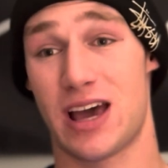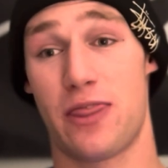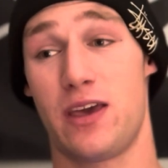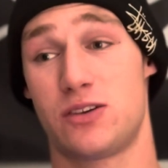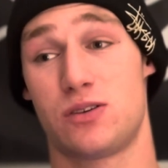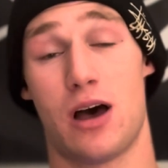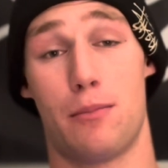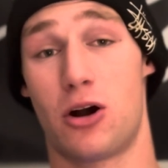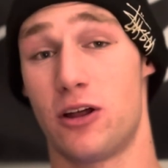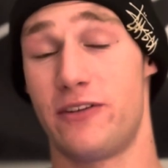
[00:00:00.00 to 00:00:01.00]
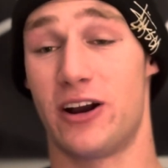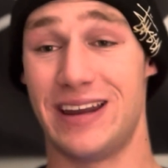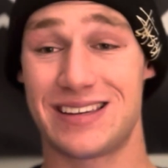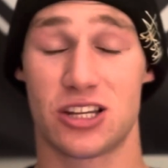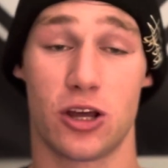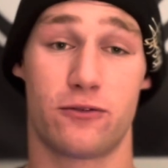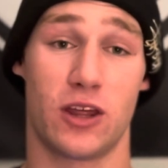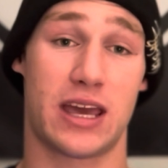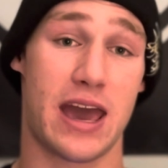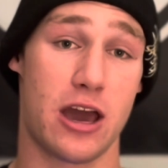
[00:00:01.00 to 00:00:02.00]
I think Marlon Vera needs to look for the
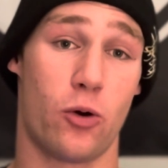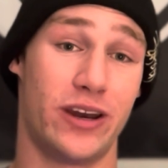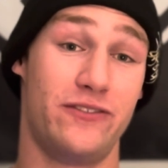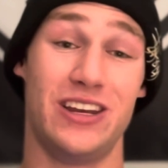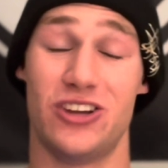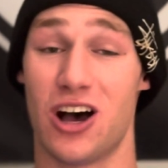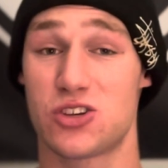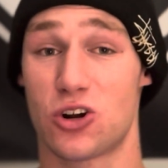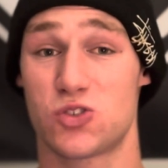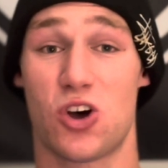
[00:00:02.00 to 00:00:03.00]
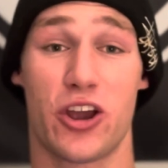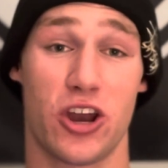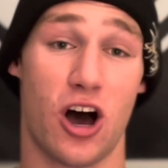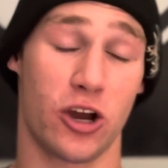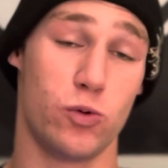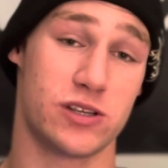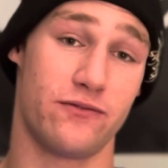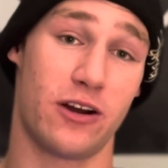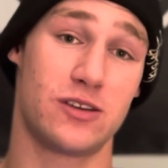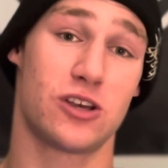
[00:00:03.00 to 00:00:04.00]
KO, and if he does hurt Song Yadong, who is a
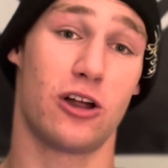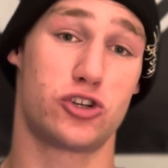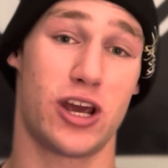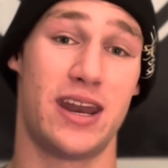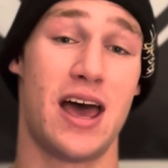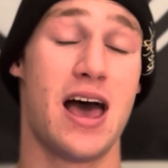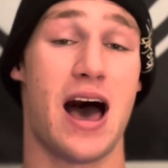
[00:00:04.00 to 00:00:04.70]
very solid chin,